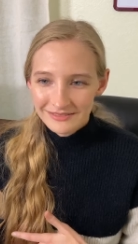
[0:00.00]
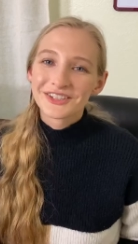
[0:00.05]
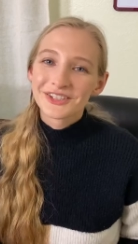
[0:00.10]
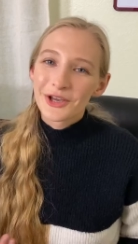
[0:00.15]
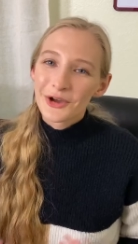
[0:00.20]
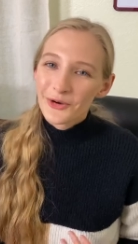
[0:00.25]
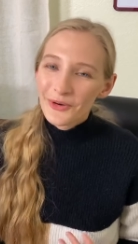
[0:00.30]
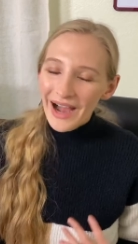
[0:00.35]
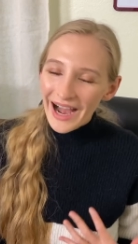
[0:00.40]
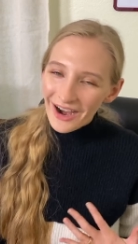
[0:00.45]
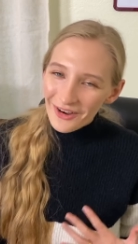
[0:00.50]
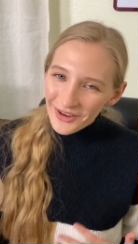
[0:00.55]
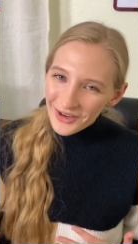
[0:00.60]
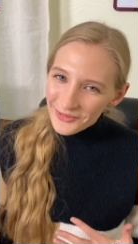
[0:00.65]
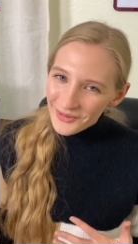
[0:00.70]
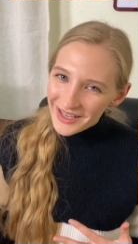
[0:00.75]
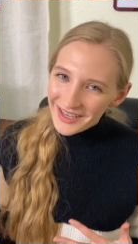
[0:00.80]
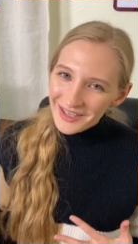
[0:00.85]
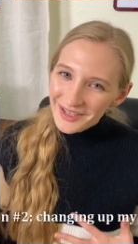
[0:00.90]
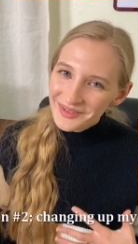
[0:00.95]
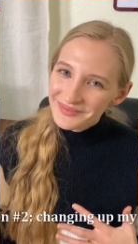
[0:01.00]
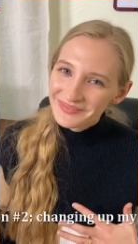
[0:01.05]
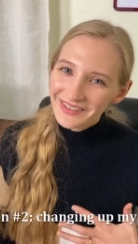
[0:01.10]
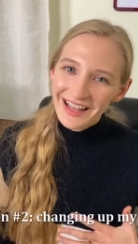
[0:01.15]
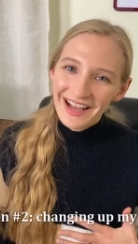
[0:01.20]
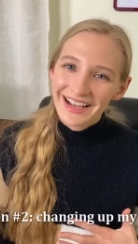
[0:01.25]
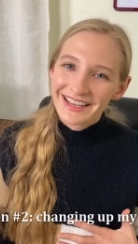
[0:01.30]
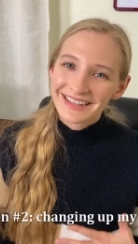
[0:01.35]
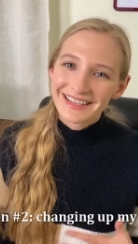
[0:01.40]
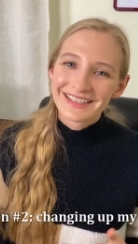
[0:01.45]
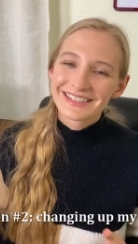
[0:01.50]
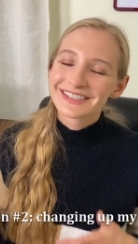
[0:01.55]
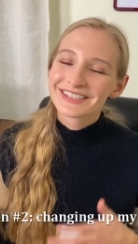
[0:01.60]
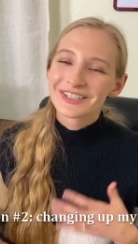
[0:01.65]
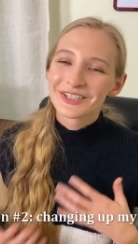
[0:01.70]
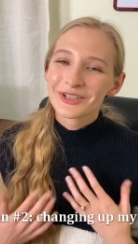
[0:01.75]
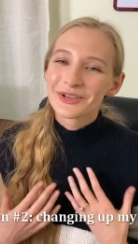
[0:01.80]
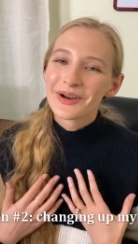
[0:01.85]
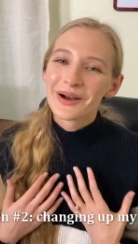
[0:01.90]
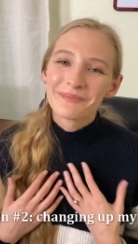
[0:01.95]
So how I want to apply this
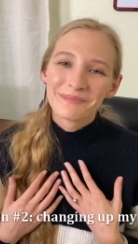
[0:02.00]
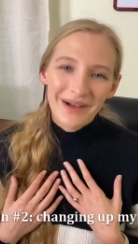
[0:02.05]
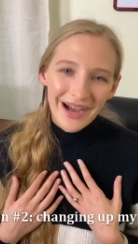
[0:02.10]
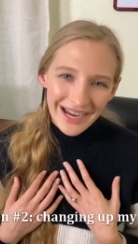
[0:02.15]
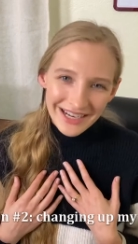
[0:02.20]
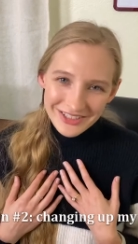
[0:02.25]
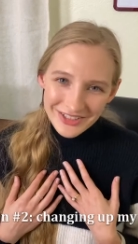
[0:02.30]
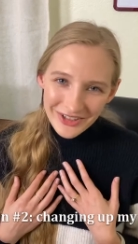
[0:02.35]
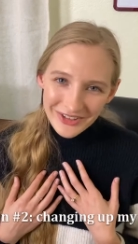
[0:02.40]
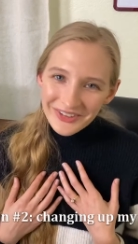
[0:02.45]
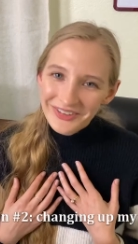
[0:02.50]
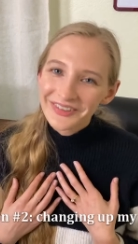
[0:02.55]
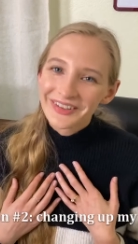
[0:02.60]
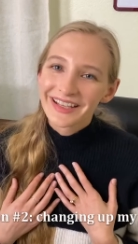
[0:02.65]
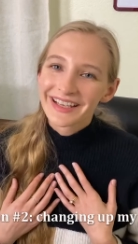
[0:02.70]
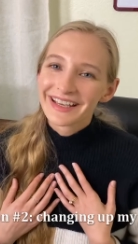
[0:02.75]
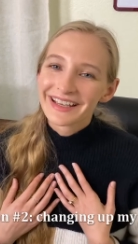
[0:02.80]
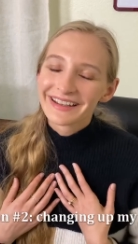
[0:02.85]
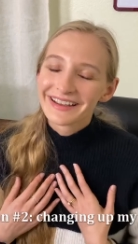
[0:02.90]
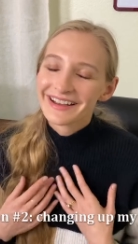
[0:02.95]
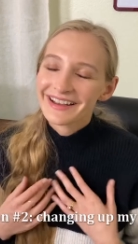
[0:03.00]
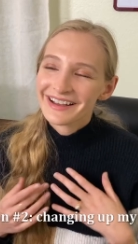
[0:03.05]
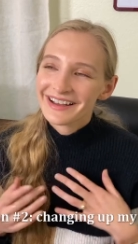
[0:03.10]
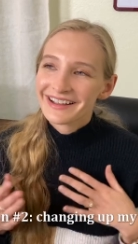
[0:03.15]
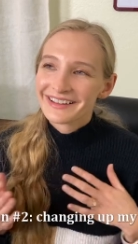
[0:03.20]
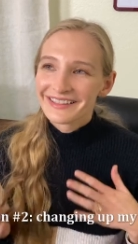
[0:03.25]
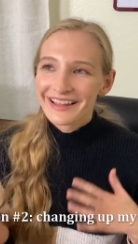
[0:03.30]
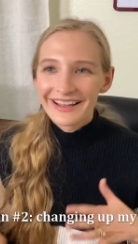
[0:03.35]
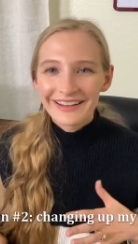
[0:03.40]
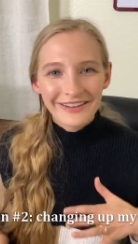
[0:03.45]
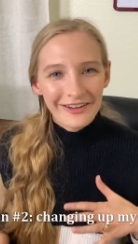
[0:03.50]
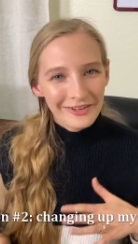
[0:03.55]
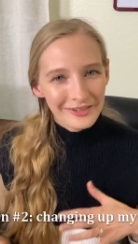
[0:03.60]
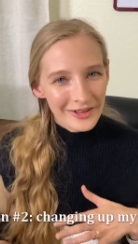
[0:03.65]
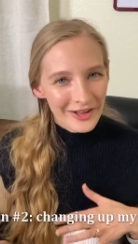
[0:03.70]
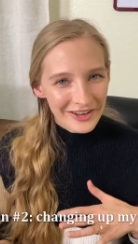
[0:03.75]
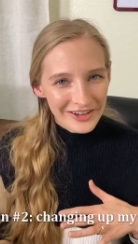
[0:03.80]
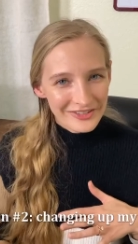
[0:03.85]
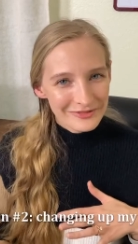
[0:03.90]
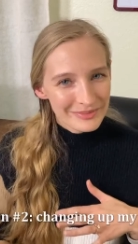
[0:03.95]
to my journaling, like a
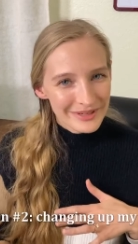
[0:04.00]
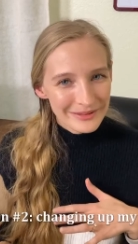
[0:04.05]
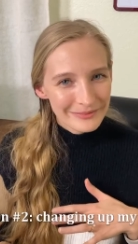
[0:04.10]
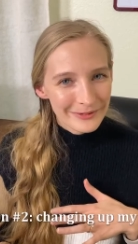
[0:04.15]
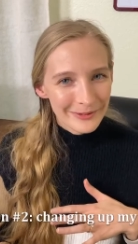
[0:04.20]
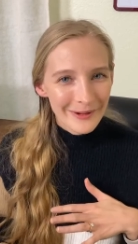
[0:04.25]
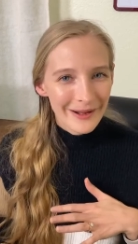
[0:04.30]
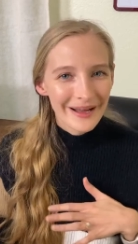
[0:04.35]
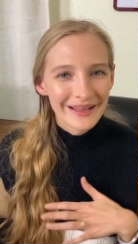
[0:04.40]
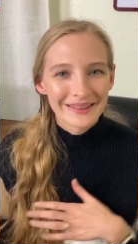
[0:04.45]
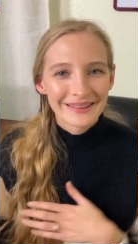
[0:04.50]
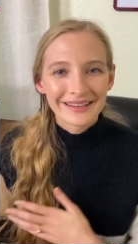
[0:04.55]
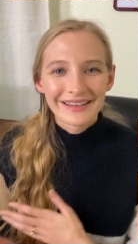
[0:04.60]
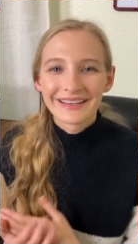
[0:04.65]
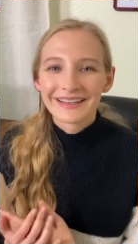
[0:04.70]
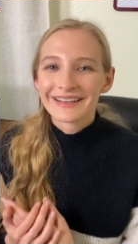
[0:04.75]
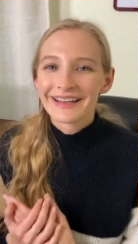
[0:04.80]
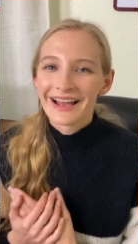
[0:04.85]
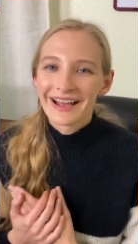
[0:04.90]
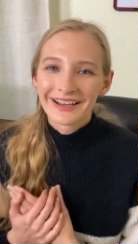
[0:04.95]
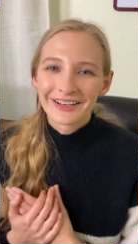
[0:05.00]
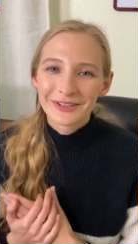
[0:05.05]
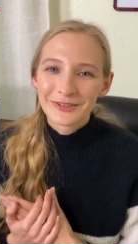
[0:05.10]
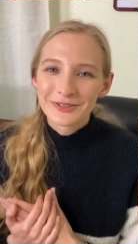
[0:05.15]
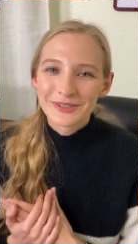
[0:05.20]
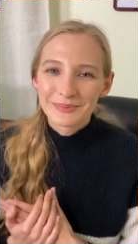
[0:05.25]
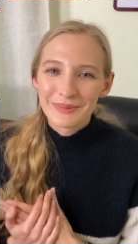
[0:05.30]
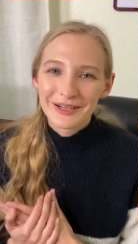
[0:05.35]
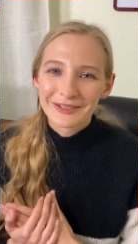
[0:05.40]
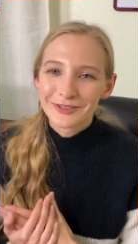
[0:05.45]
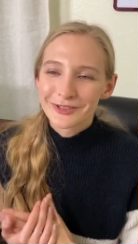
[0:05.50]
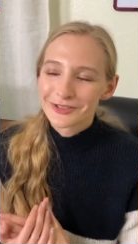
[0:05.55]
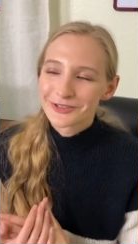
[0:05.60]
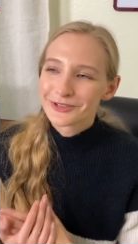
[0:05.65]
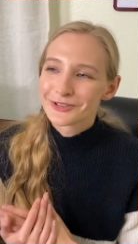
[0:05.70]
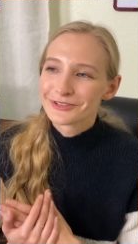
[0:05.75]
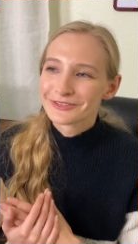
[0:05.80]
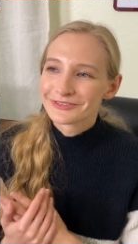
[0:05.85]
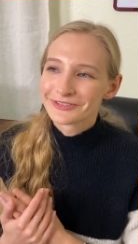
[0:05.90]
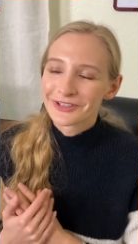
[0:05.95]
lot of people, I think I use my
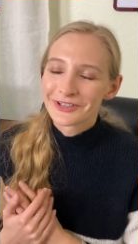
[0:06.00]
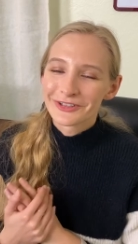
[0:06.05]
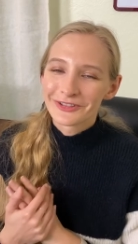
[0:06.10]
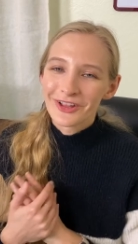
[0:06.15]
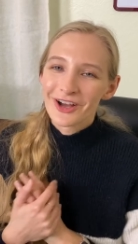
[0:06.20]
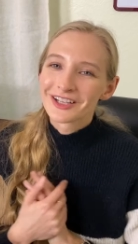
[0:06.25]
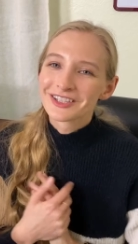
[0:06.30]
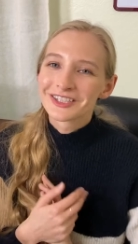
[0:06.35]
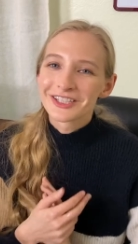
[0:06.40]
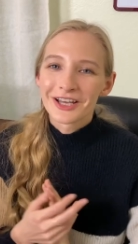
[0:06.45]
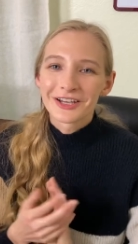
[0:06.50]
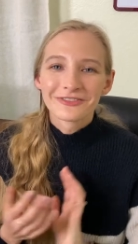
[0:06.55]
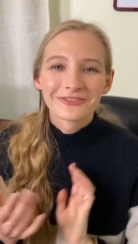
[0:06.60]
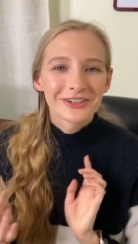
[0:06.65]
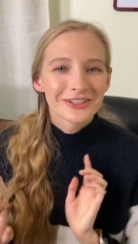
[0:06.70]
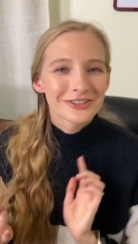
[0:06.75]
journal for lots of